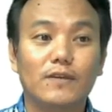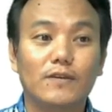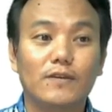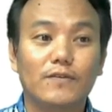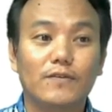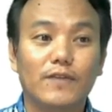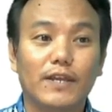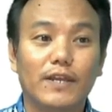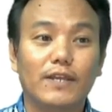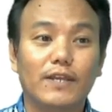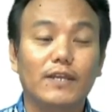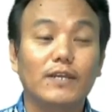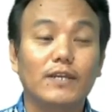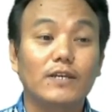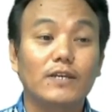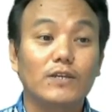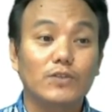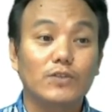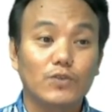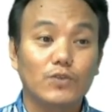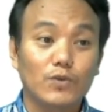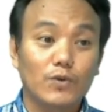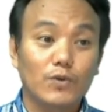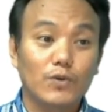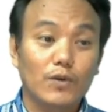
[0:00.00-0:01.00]
Right.
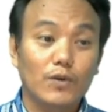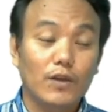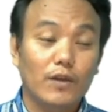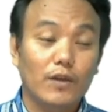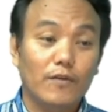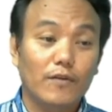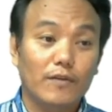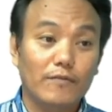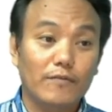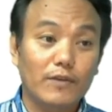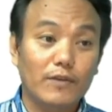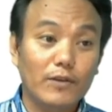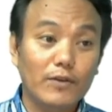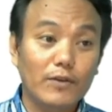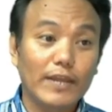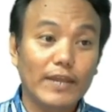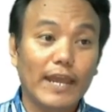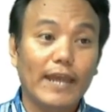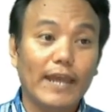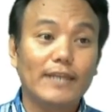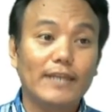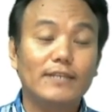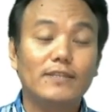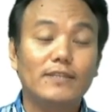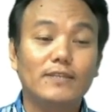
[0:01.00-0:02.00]
So when we look
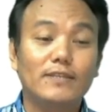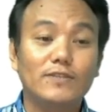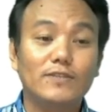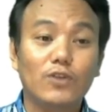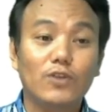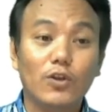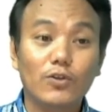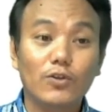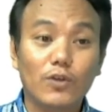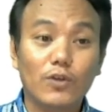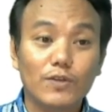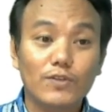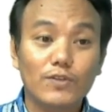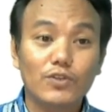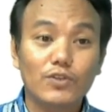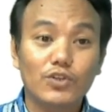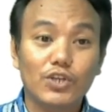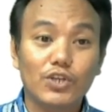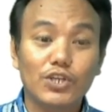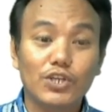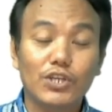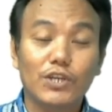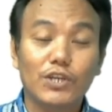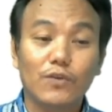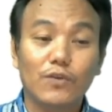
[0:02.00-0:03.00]
at the salt
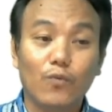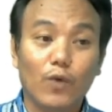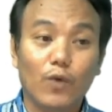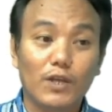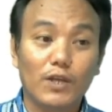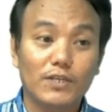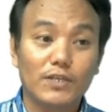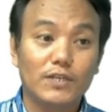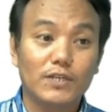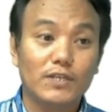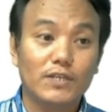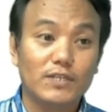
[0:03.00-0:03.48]
concentration in water,